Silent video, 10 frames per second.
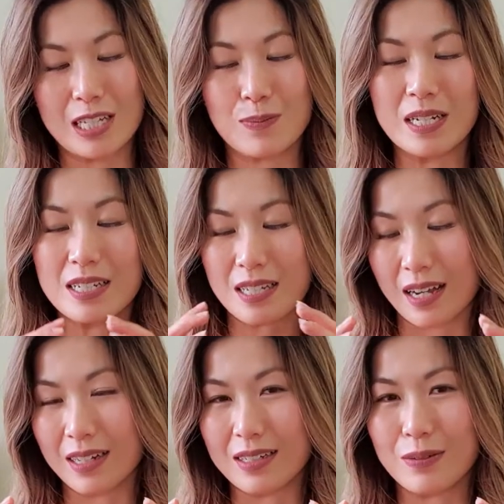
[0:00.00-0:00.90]
that's been
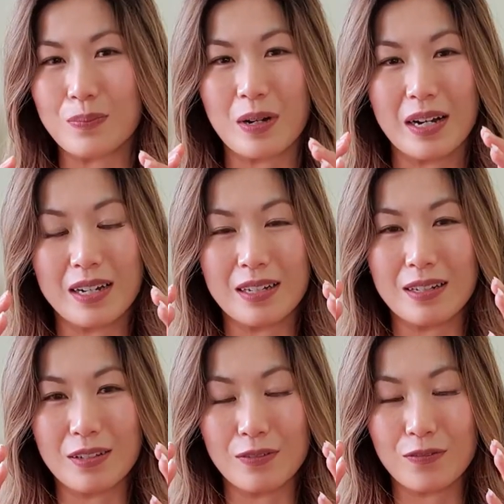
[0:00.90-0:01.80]
designed
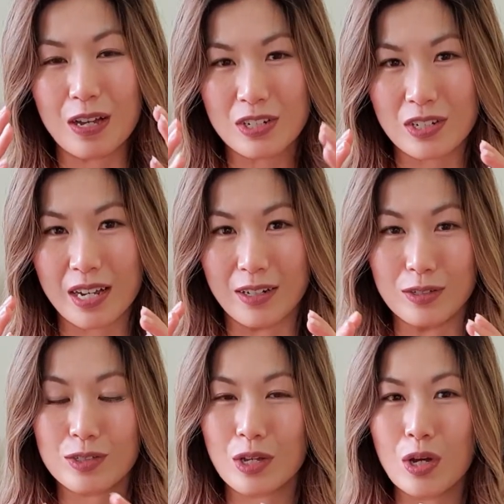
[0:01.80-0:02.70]
by the fashion
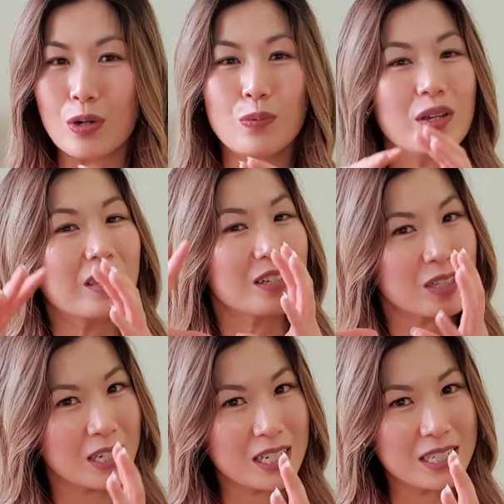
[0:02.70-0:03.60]
house with a
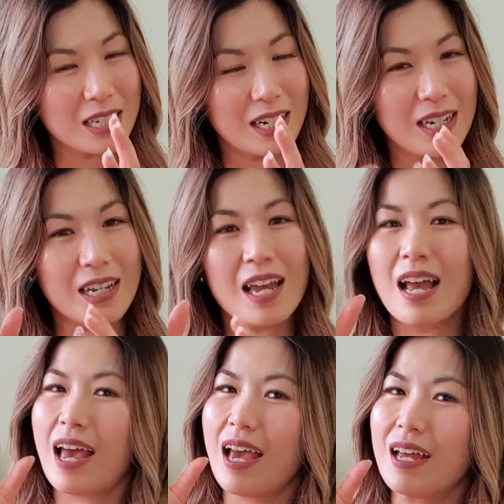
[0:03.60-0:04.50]
certain aesthetic
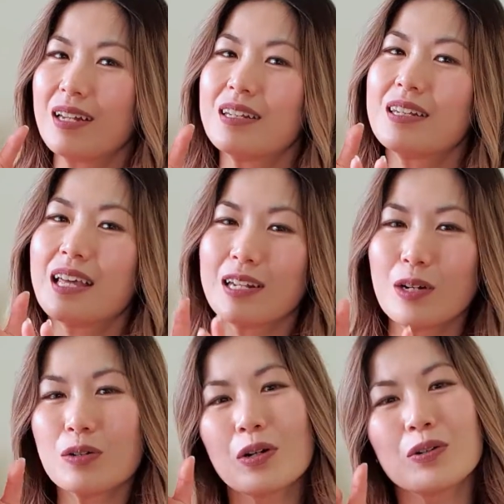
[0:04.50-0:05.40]
and their
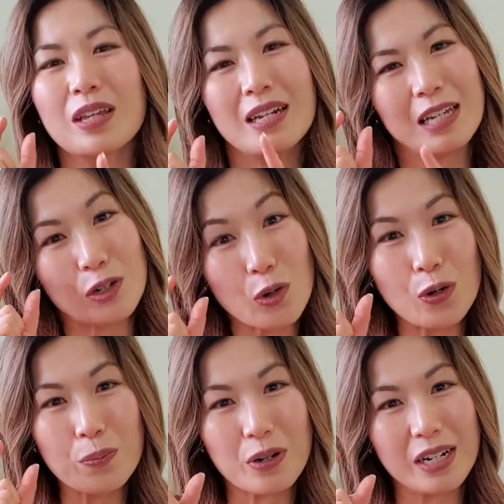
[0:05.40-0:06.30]
logo then
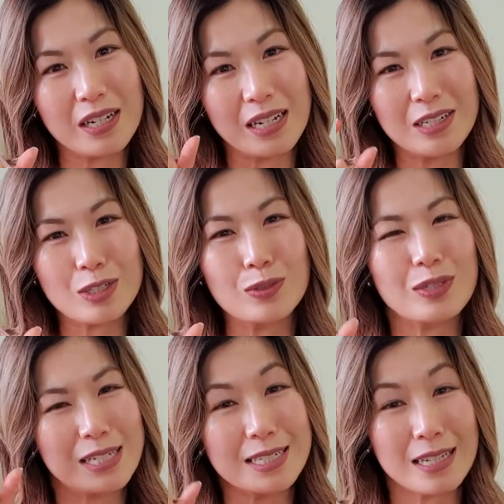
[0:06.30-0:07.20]
incorporated
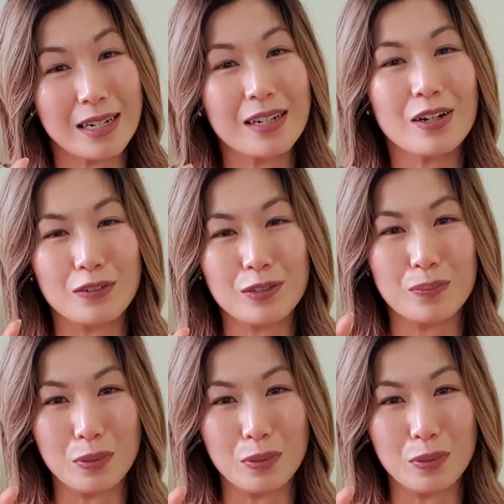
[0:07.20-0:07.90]
into the aesthetic of the